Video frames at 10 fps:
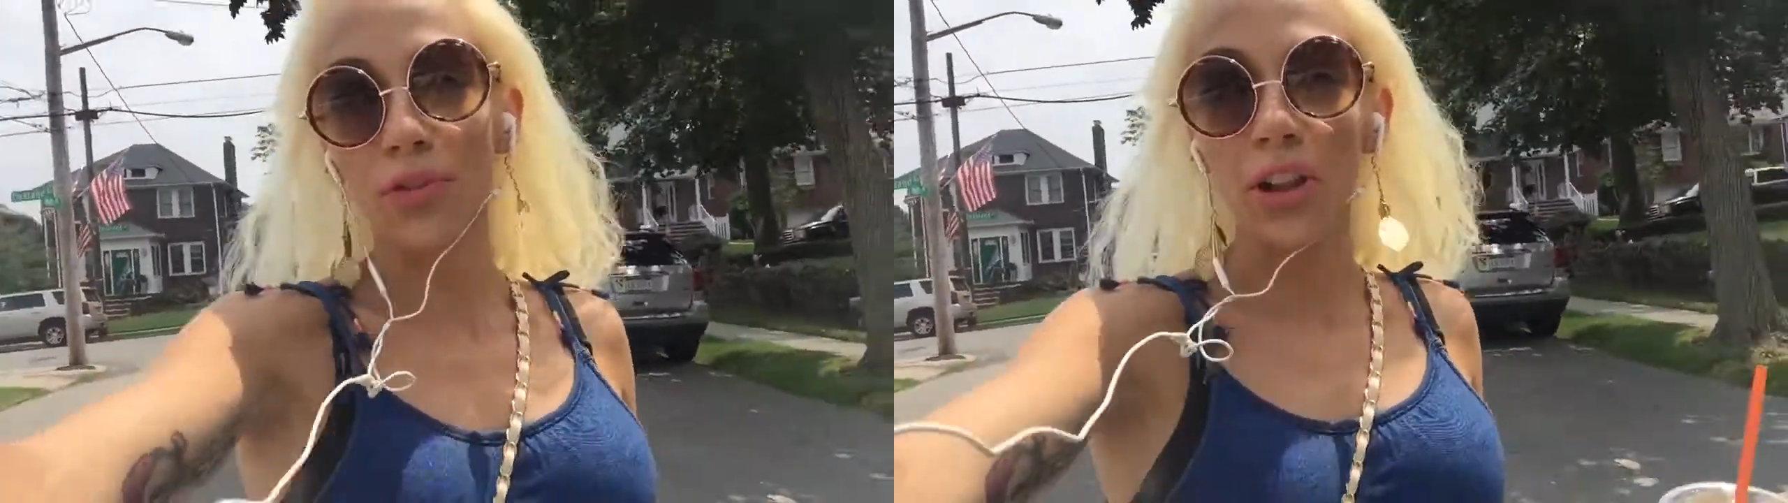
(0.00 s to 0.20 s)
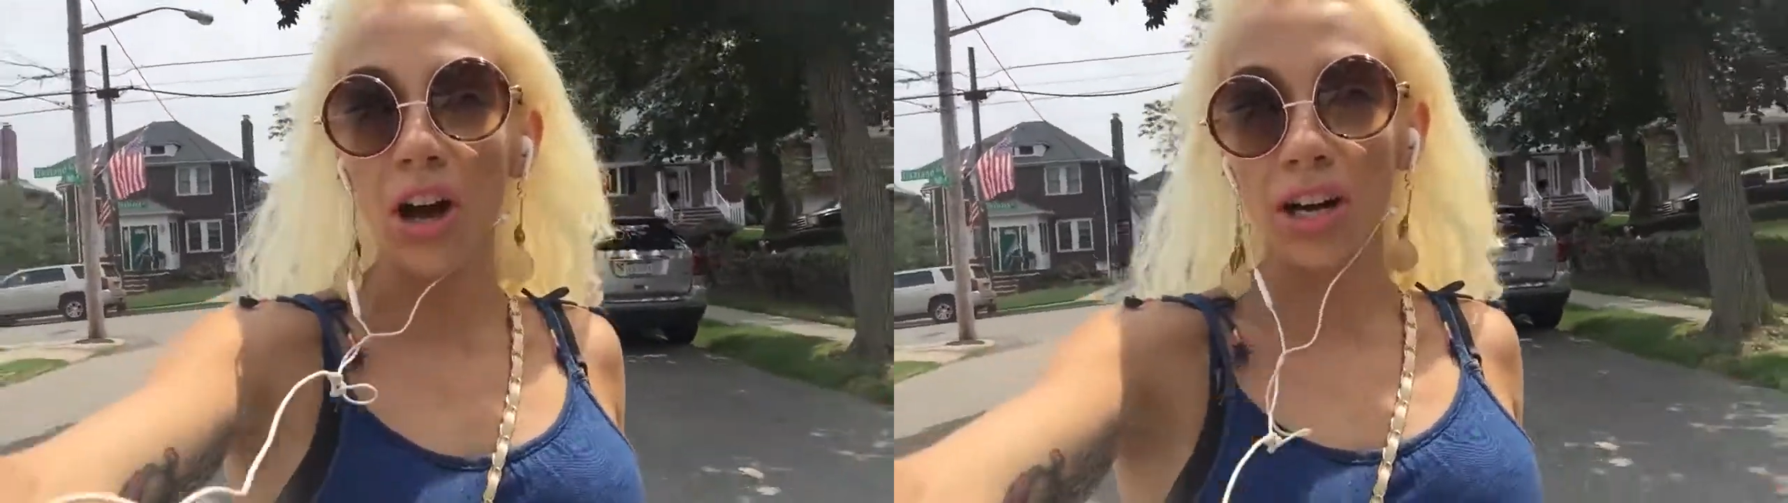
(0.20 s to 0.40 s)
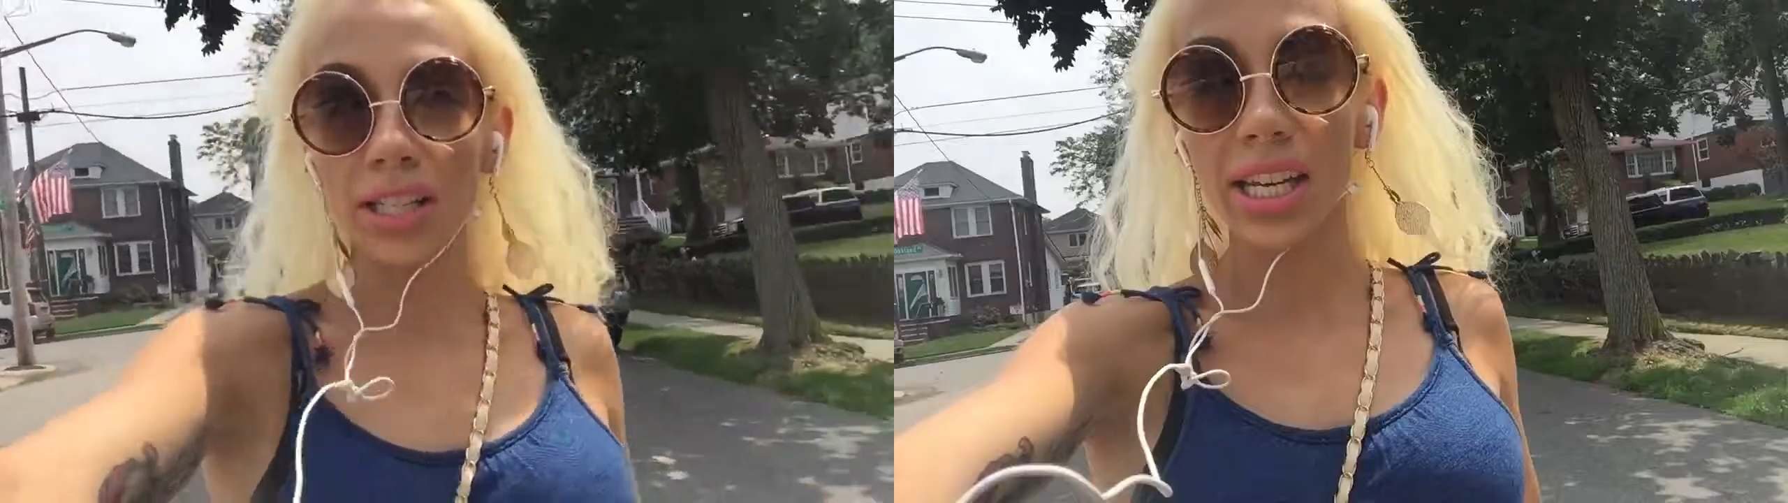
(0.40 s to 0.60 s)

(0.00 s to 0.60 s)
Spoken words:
vlog